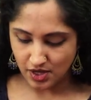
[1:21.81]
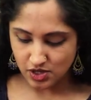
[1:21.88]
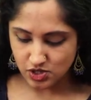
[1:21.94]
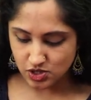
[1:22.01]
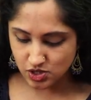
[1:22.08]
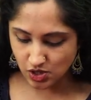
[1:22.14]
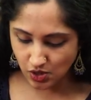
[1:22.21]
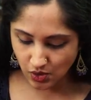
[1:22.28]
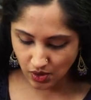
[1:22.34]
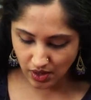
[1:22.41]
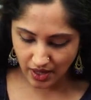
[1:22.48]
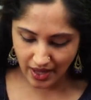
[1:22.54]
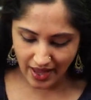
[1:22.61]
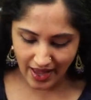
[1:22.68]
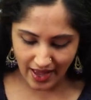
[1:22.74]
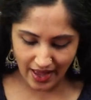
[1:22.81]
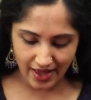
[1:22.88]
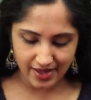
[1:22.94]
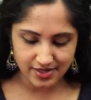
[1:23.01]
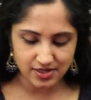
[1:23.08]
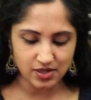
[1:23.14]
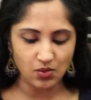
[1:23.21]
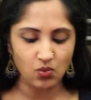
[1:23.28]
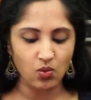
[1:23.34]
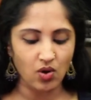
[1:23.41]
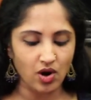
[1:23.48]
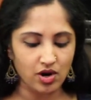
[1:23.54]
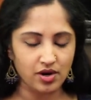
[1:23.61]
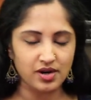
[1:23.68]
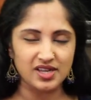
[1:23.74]
So as the
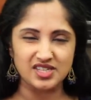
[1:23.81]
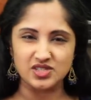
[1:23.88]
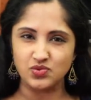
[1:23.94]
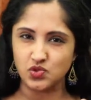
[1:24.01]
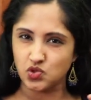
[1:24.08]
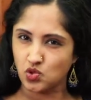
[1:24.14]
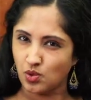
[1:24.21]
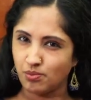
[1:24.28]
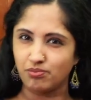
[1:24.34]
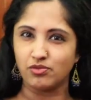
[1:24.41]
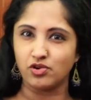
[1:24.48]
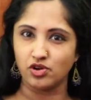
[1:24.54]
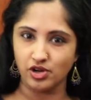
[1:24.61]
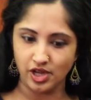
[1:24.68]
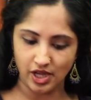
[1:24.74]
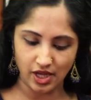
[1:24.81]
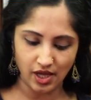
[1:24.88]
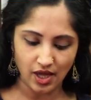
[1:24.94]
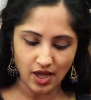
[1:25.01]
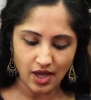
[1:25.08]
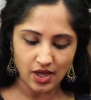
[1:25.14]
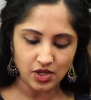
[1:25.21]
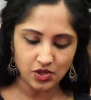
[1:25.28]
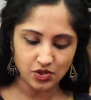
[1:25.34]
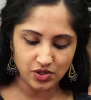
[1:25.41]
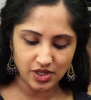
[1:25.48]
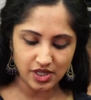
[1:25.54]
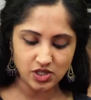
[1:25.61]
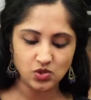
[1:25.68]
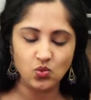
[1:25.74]
water is so murky, you need to